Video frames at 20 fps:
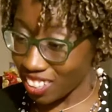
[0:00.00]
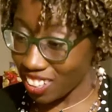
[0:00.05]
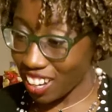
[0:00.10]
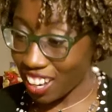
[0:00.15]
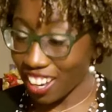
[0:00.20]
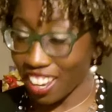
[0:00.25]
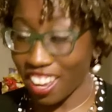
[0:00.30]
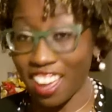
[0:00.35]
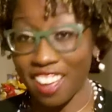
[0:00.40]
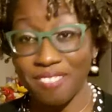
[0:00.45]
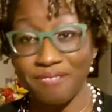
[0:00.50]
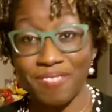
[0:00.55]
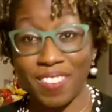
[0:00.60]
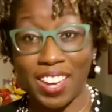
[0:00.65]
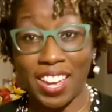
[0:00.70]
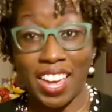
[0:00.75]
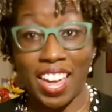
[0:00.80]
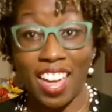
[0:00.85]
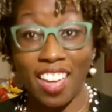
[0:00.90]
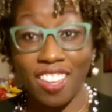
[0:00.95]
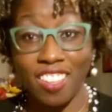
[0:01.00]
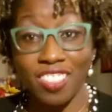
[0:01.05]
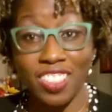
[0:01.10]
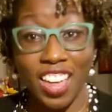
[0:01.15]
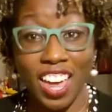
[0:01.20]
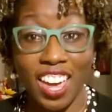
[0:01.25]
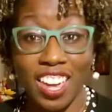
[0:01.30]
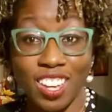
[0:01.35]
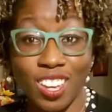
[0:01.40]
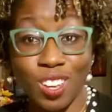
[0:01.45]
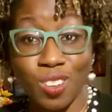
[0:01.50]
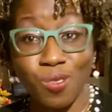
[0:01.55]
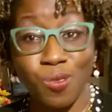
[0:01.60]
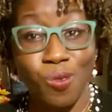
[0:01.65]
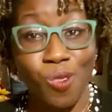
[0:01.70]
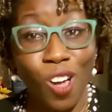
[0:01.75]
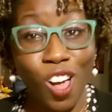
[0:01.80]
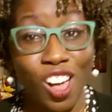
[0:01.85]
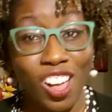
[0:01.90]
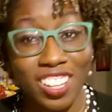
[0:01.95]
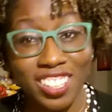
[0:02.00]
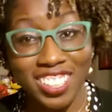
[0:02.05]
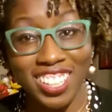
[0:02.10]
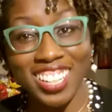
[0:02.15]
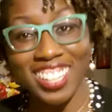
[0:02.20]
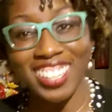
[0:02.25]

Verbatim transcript: I have my health. I can walk.